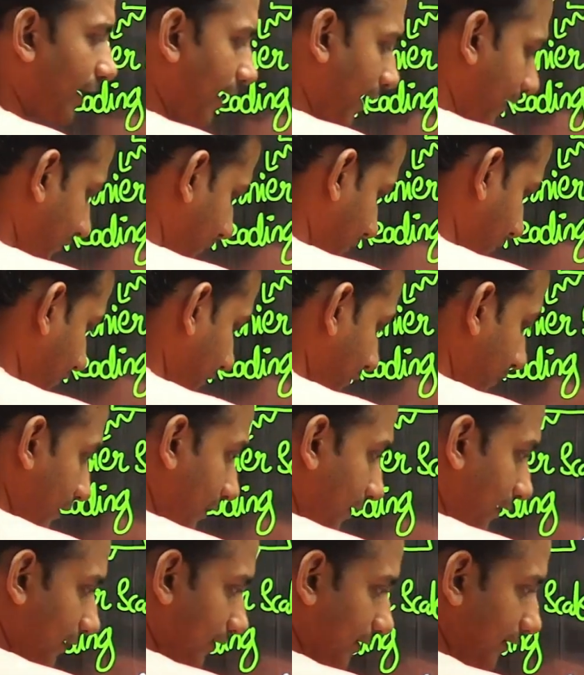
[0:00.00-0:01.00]
and
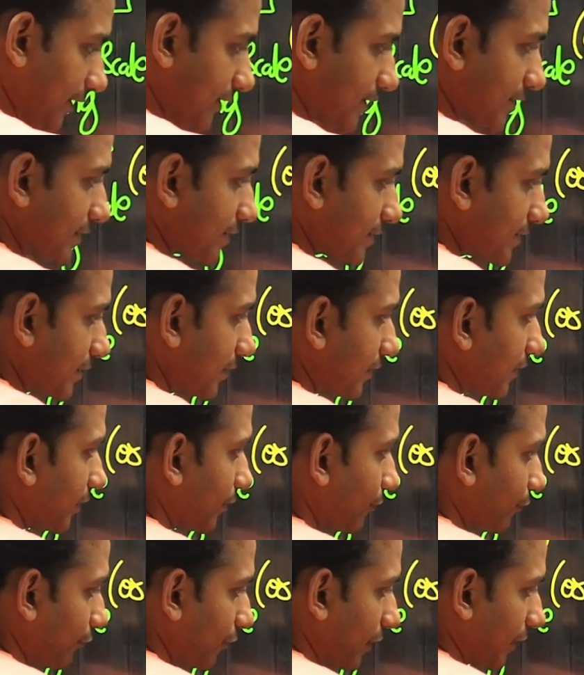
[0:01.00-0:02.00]
this is
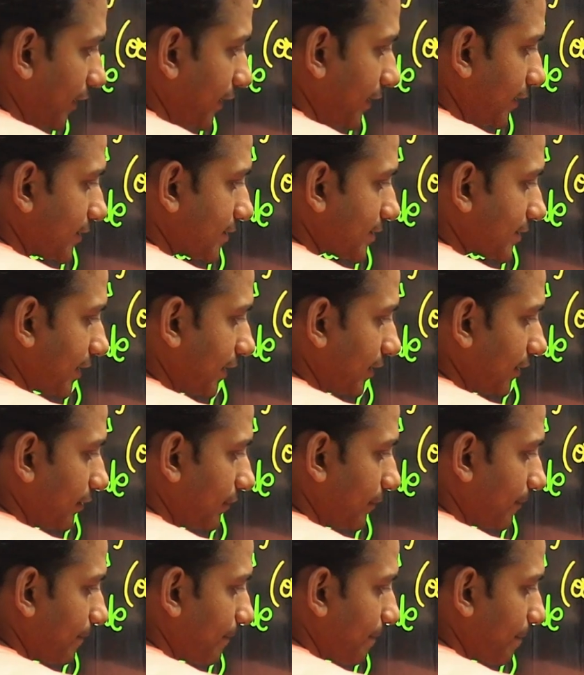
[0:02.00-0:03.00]
the vernier scale.
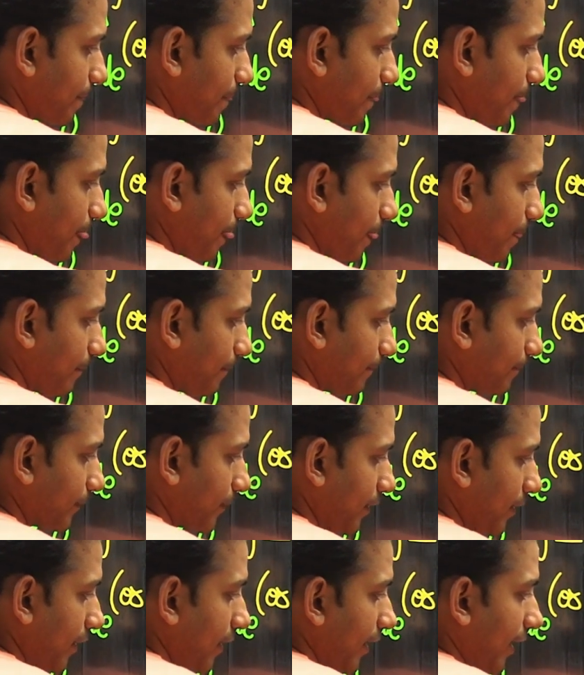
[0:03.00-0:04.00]

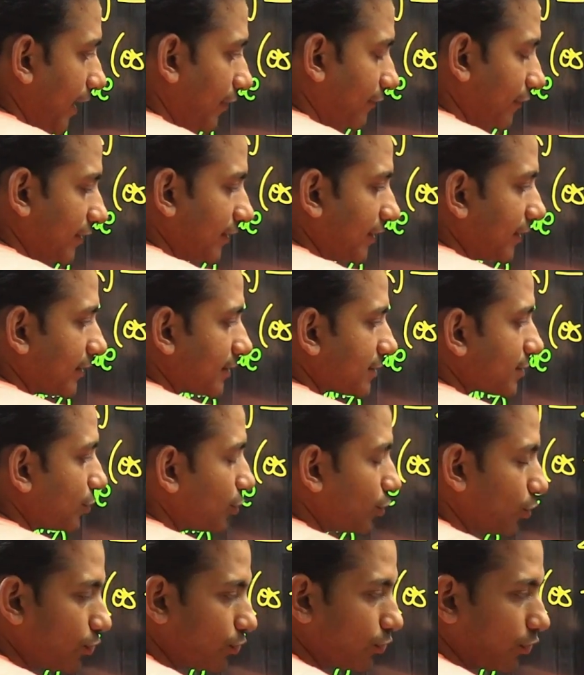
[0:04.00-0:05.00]
And when there is
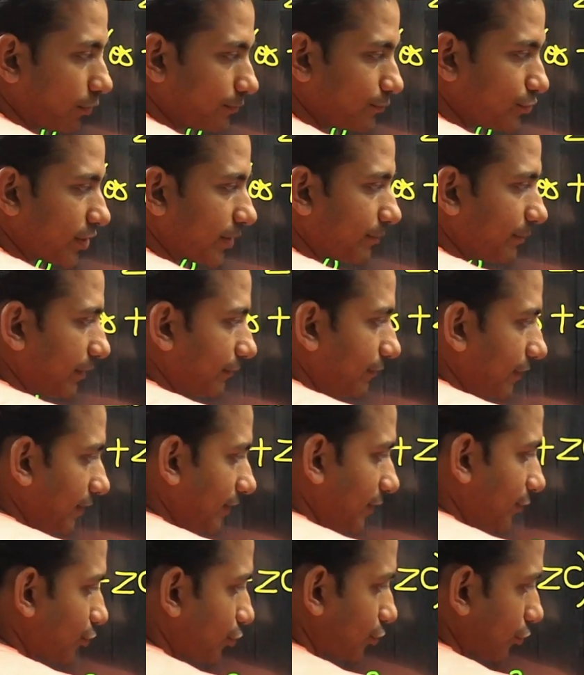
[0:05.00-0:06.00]
no object between
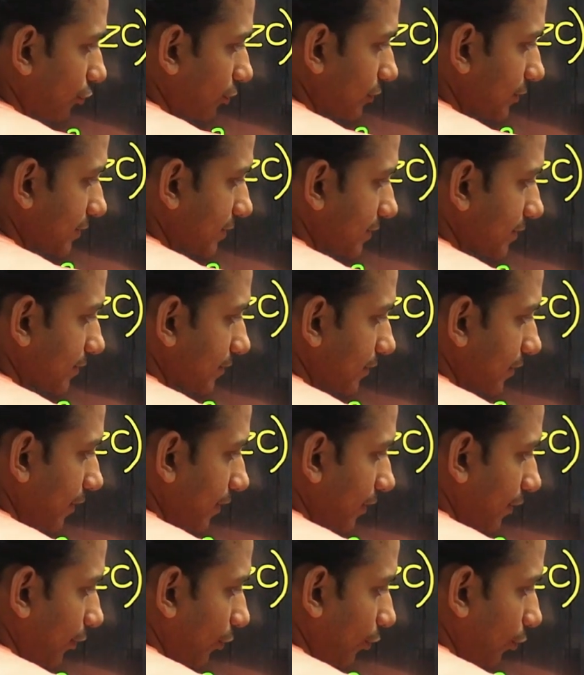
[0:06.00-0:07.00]
the jaws,
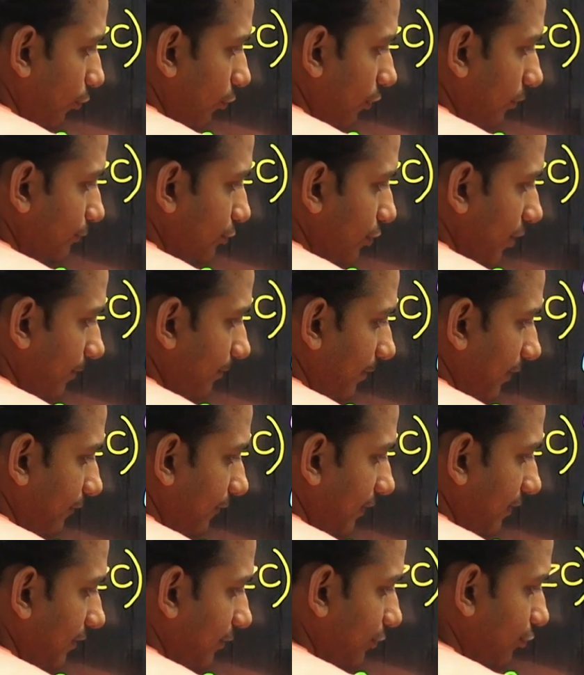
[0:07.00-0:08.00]
no object
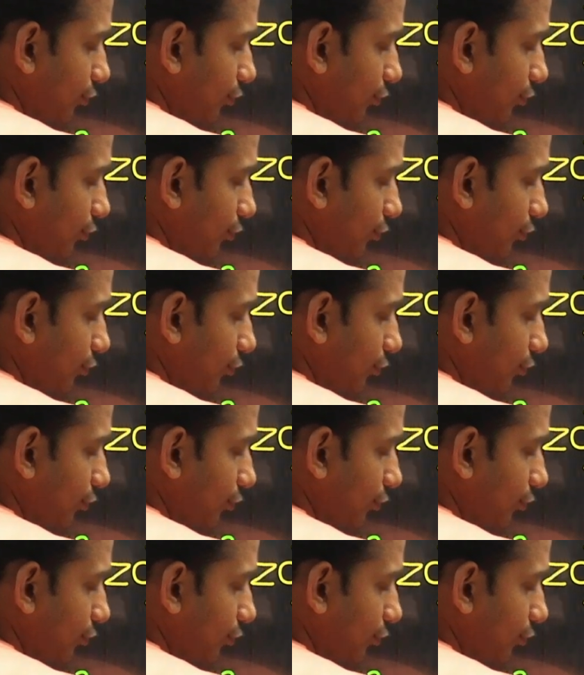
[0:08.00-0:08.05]
between the